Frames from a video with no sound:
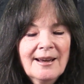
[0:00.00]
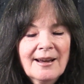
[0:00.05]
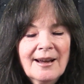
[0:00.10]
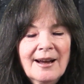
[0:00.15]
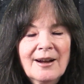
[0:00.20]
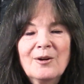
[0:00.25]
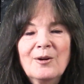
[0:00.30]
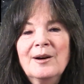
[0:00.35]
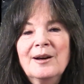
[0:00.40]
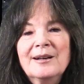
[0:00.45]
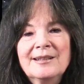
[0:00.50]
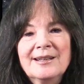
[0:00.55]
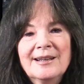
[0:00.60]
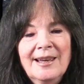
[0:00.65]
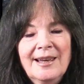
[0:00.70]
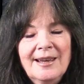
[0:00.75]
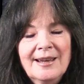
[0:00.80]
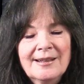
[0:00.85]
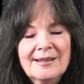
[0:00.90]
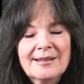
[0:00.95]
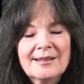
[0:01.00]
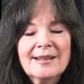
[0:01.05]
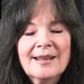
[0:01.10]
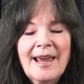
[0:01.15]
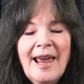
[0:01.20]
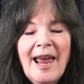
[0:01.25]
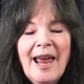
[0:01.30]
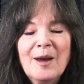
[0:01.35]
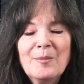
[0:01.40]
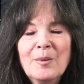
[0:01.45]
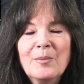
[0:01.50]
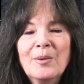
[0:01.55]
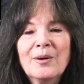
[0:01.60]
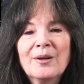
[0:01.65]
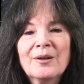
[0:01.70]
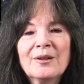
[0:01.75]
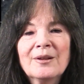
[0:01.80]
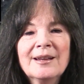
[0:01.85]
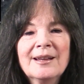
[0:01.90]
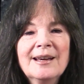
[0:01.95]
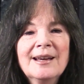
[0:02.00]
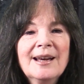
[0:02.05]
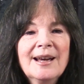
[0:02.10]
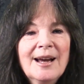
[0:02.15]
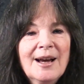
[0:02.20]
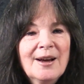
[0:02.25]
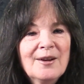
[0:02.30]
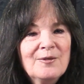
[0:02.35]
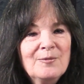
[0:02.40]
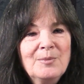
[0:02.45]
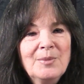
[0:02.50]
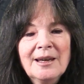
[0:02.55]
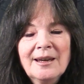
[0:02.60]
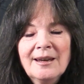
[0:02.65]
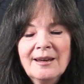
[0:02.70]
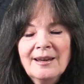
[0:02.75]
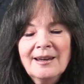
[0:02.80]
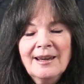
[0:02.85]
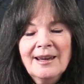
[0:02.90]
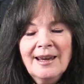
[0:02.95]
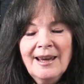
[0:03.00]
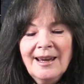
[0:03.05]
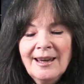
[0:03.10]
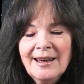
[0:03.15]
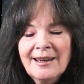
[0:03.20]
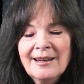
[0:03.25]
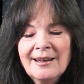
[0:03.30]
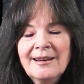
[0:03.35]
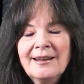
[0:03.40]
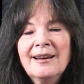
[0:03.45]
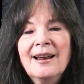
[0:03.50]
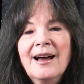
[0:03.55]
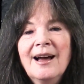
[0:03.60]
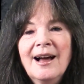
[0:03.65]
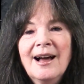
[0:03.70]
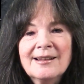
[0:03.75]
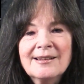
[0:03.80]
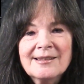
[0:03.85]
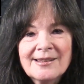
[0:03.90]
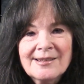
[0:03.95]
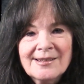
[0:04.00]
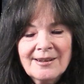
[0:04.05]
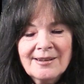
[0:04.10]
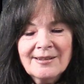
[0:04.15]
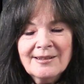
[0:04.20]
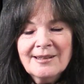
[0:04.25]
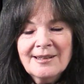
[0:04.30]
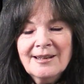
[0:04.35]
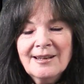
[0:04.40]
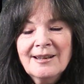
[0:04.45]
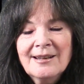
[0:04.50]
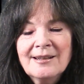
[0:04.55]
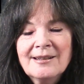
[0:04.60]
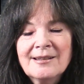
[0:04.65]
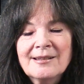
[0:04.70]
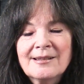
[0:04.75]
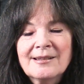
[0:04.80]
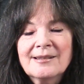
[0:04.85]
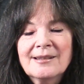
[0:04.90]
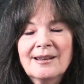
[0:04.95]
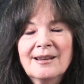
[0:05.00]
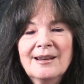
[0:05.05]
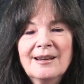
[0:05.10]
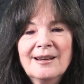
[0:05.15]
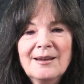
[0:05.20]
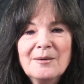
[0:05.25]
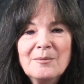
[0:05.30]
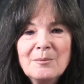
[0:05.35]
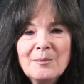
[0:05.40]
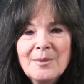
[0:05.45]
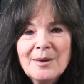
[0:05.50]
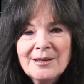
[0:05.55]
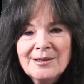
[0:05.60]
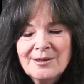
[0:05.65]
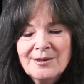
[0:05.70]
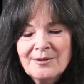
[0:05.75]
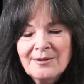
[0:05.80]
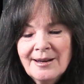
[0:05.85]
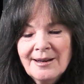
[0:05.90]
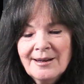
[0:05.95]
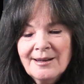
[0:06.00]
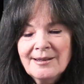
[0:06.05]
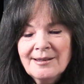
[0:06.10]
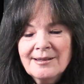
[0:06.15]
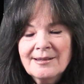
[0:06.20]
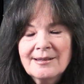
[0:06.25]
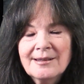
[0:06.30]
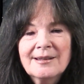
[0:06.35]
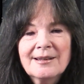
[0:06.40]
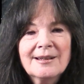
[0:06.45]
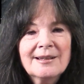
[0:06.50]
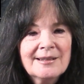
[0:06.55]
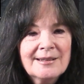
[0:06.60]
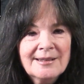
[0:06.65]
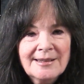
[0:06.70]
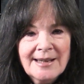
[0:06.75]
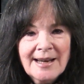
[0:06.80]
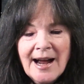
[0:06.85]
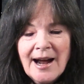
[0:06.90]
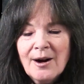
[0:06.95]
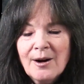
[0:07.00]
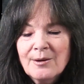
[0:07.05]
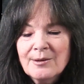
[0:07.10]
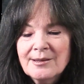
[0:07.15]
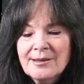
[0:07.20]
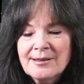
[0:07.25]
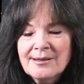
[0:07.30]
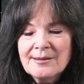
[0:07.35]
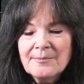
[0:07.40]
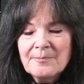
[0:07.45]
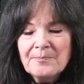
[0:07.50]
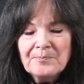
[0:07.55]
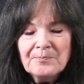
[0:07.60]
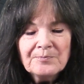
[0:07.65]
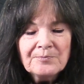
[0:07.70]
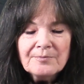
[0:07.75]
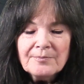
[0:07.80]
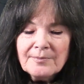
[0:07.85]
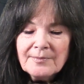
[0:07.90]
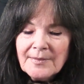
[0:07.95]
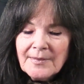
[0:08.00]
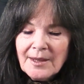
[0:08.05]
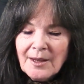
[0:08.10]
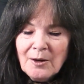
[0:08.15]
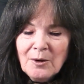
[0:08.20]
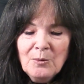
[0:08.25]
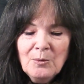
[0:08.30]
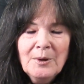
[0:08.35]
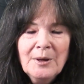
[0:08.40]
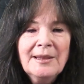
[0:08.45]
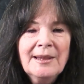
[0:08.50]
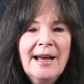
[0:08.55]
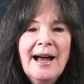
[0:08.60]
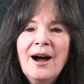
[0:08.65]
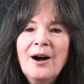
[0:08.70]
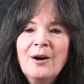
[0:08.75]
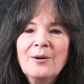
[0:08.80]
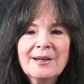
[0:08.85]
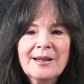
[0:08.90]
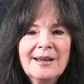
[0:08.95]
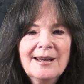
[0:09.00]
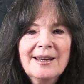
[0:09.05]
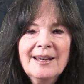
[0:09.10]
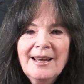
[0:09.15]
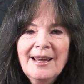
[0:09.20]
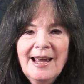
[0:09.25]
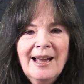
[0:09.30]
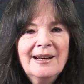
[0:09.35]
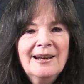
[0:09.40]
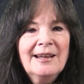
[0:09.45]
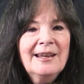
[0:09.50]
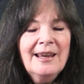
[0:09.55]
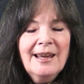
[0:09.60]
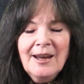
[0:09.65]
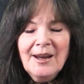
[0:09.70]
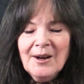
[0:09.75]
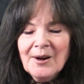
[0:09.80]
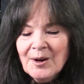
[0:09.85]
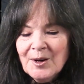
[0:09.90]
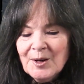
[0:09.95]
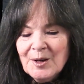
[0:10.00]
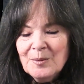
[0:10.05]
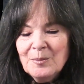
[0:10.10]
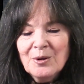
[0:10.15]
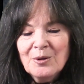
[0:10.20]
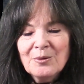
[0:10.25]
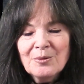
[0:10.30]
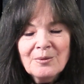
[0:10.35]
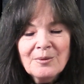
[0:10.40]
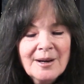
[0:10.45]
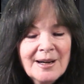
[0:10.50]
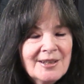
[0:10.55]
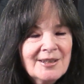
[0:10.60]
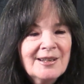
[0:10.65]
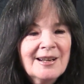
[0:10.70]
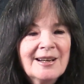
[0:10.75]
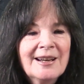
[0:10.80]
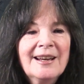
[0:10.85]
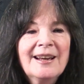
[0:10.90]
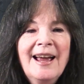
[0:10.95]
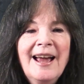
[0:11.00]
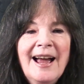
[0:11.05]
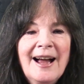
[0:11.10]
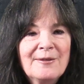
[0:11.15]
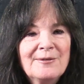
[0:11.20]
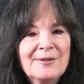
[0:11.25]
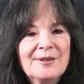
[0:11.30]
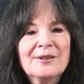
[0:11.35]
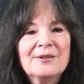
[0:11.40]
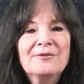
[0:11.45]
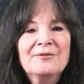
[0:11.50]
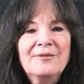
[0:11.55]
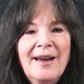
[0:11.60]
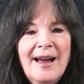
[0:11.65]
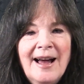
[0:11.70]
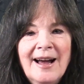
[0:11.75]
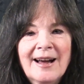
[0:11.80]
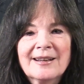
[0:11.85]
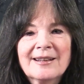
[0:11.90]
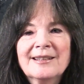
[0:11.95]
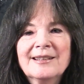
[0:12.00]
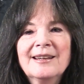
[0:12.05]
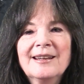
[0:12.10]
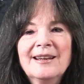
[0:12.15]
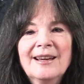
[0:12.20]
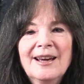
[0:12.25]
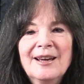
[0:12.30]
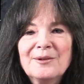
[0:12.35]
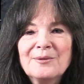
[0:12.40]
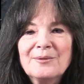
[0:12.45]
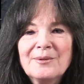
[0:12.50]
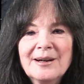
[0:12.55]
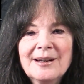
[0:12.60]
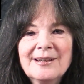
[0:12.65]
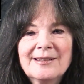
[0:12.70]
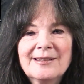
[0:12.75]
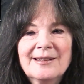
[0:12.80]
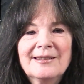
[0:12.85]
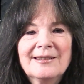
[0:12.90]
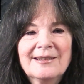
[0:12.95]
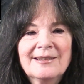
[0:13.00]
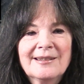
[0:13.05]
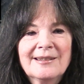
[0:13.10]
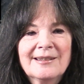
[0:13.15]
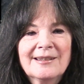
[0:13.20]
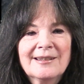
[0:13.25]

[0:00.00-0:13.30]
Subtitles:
according to Keats, capable of being in uncertainties, mysteries, doubts, without any irritable reaching after fact and reason.